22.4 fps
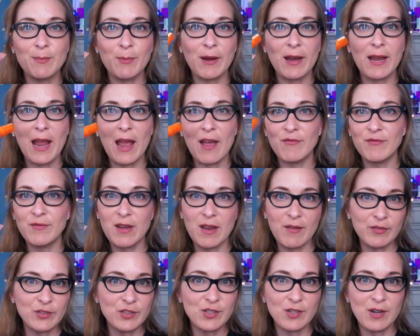spray, I've
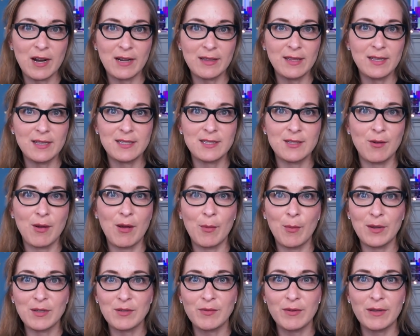never tried this, so I
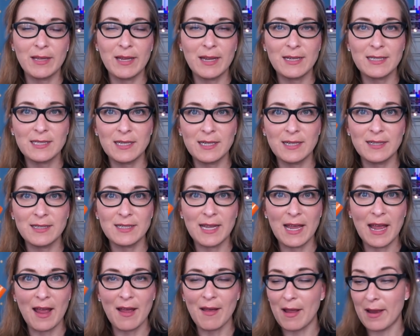was really excited
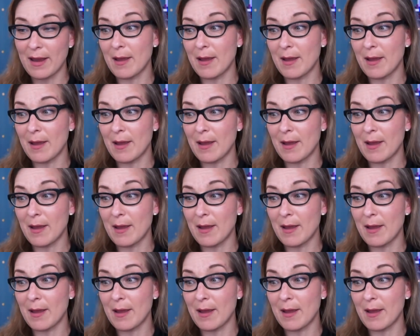to have,